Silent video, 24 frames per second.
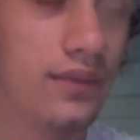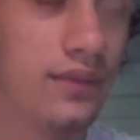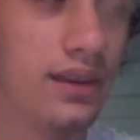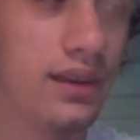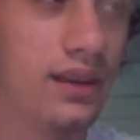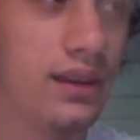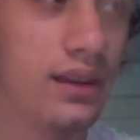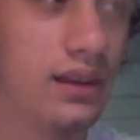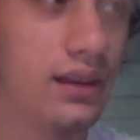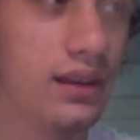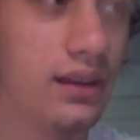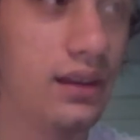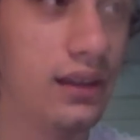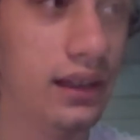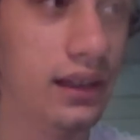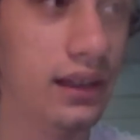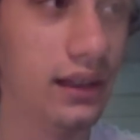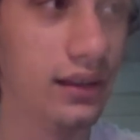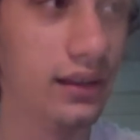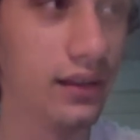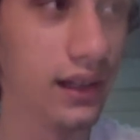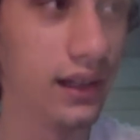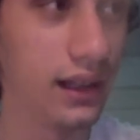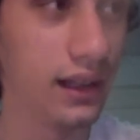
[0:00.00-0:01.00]
the
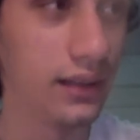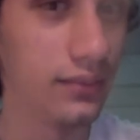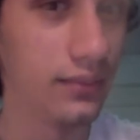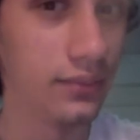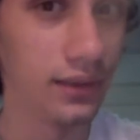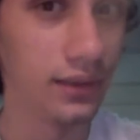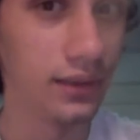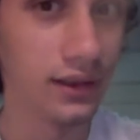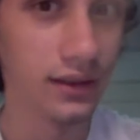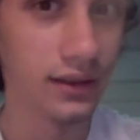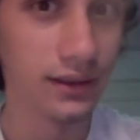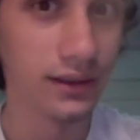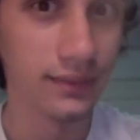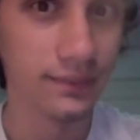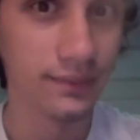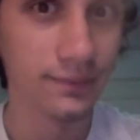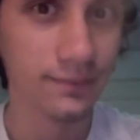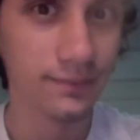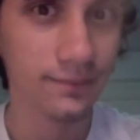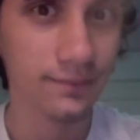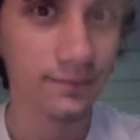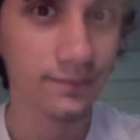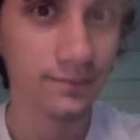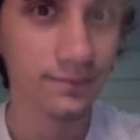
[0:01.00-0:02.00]
Enlightenment.
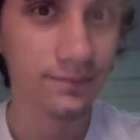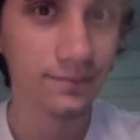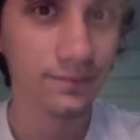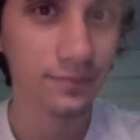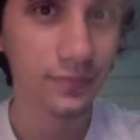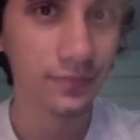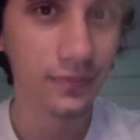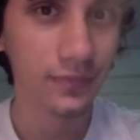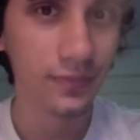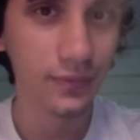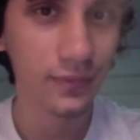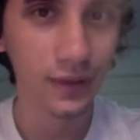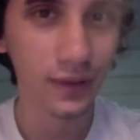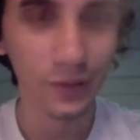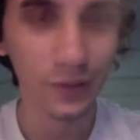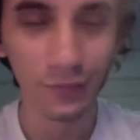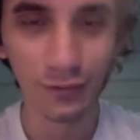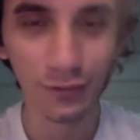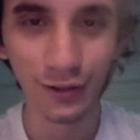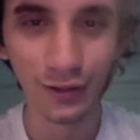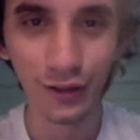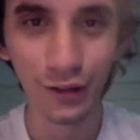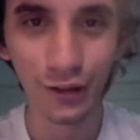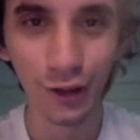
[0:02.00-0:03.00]
If you can
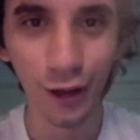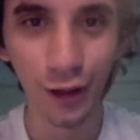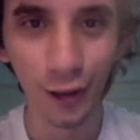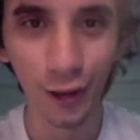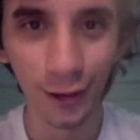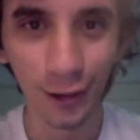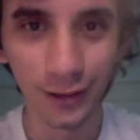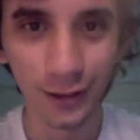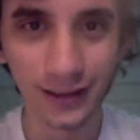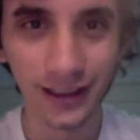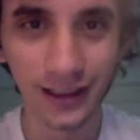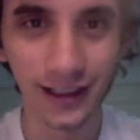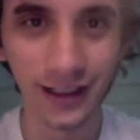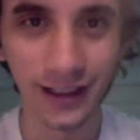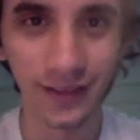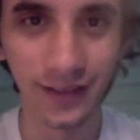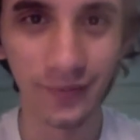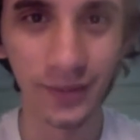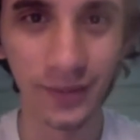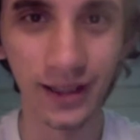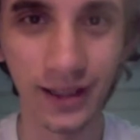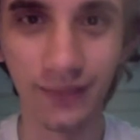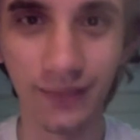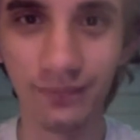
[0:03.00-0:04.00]
call it that, I mean,
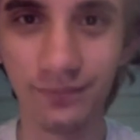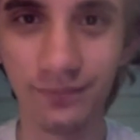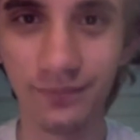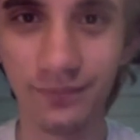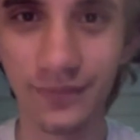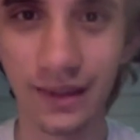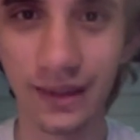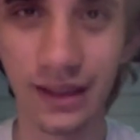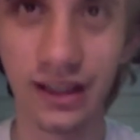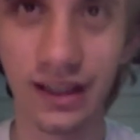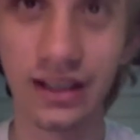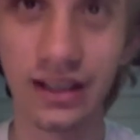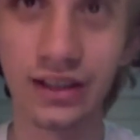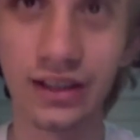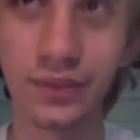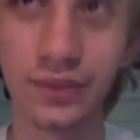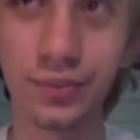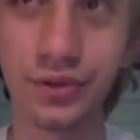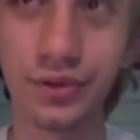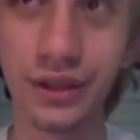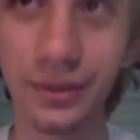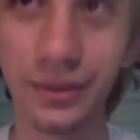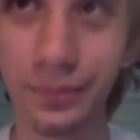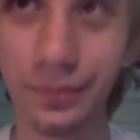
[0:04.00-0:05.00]
it is pretty
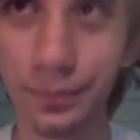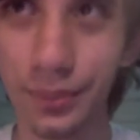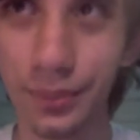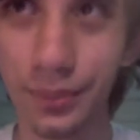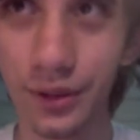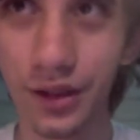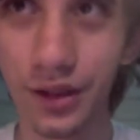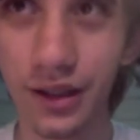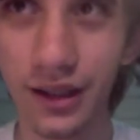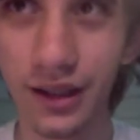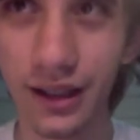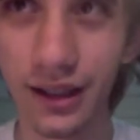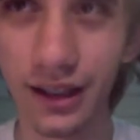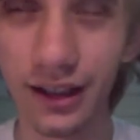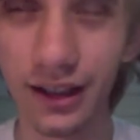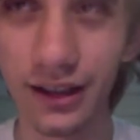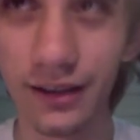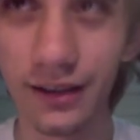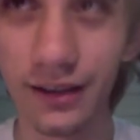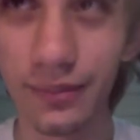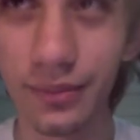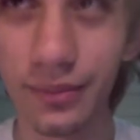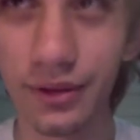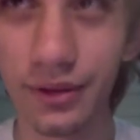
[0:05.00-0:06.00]
bloody,
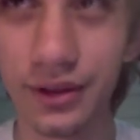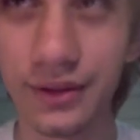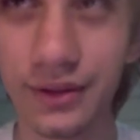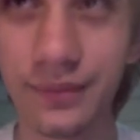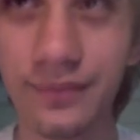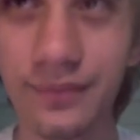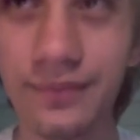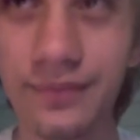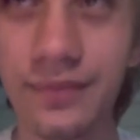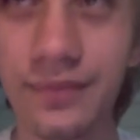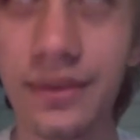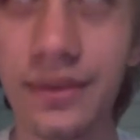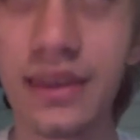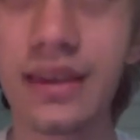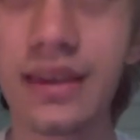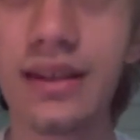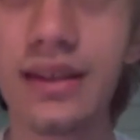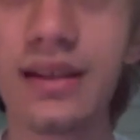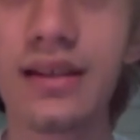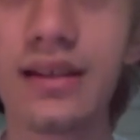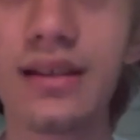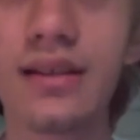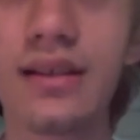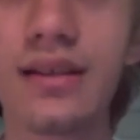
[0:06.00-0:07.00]
but
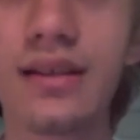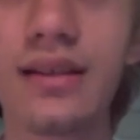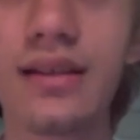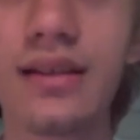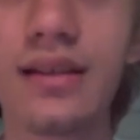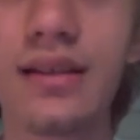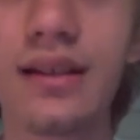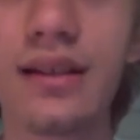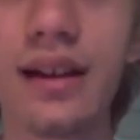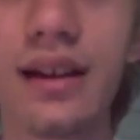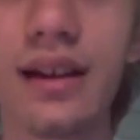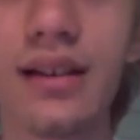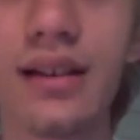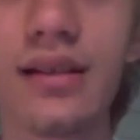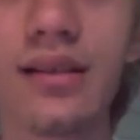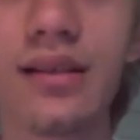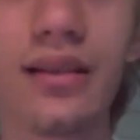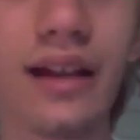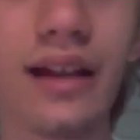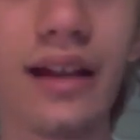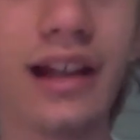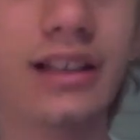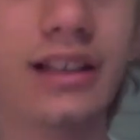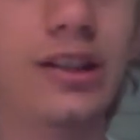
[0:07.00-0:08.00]
like
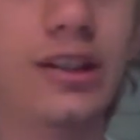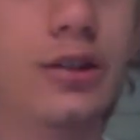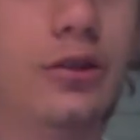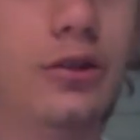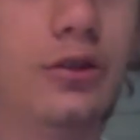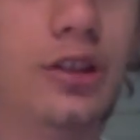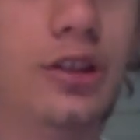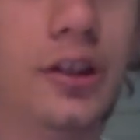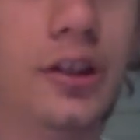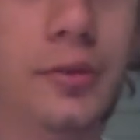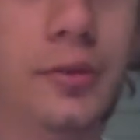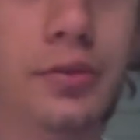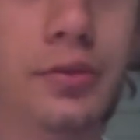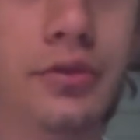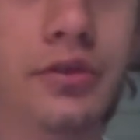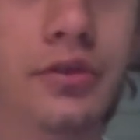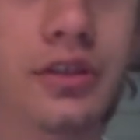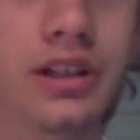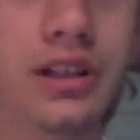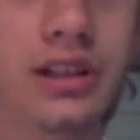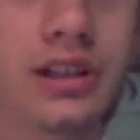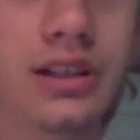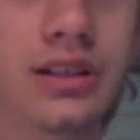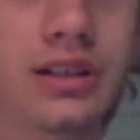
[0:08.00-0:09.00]
classical
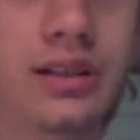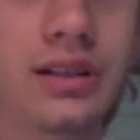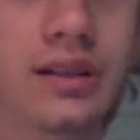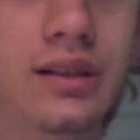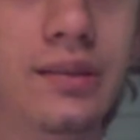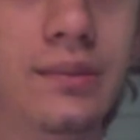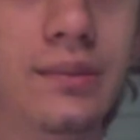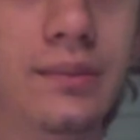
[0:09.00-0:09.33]
liberalism,